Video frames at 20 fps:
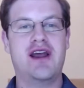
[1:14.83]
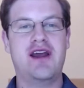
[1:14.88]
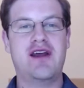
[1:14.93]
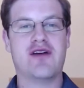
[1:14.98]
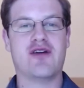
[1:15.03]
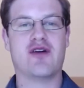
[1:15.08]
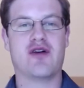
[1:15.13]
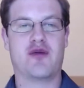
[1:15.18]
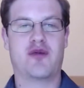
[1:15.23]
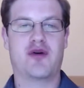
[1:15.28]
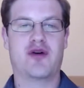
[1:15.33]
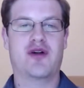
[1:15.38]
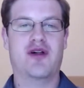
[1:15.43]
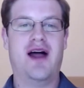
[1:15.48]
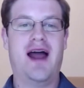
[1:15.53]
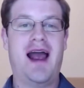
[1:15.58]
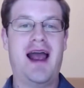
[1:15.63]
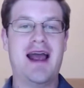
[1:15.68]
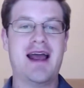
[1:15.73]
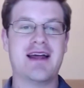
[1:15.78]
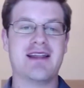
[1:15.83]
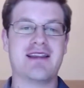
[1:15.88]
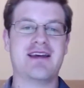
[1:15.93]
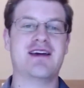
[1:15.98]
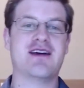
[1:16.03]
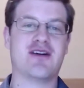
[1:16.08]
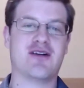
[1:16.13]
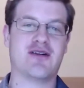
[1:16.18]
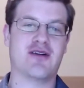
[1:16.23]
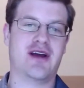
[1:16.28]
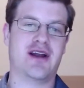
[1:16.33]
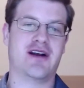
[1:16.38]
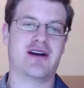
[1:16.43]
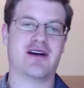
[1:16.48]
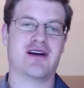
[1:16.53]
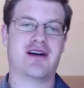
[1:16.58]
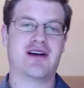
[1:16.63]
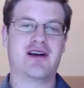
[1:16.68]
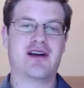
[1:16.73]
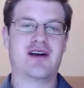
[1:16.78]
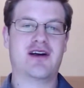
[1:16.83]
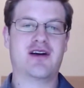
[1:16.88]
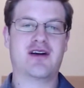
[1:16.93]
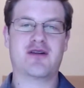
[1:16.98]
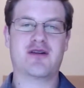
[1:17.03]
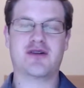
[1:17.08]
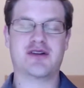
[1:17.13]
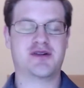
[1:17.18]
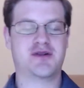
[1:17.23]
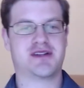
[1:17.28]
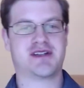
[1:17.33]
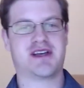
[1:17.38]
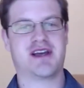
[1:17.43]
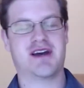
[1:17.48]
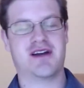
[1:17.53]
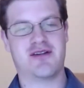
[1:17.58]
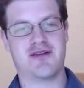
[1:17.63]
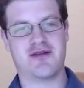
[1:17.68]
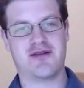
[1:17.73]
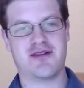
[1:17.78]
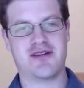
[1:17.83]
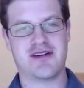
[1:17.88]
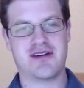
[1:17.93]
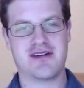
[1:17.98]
iterable and iterator, which was kind of